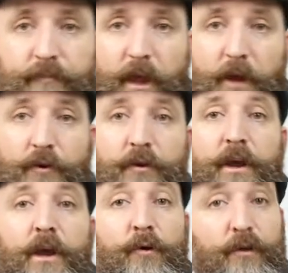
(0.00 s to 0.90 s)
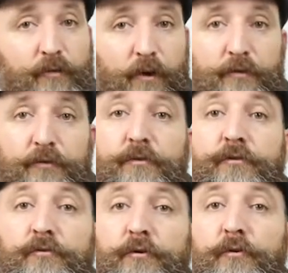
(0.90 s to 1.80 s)
and you've got
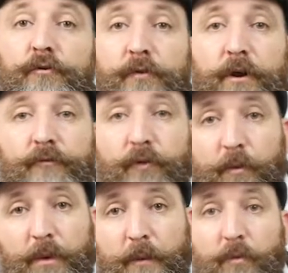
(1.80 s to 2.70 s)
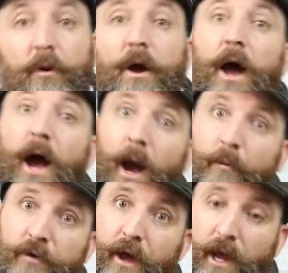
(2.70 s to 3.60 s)
2, 3, 4 people,
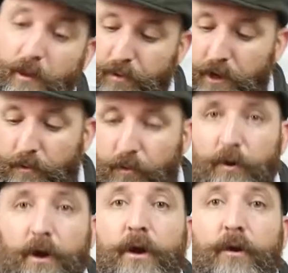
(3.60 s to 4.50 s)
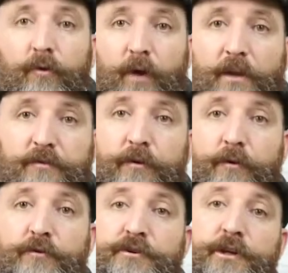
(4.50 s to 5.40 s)
up to 8 people. Great
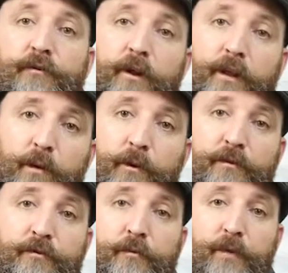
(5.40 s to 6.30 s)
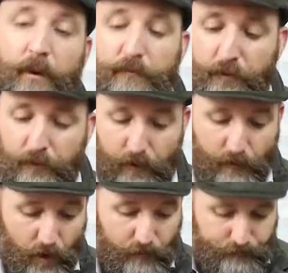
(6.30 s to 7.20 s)
solution. You've got a little bit of zoom, comes with a
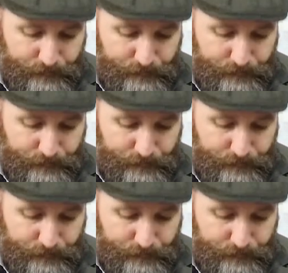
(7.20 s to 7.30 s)
remote,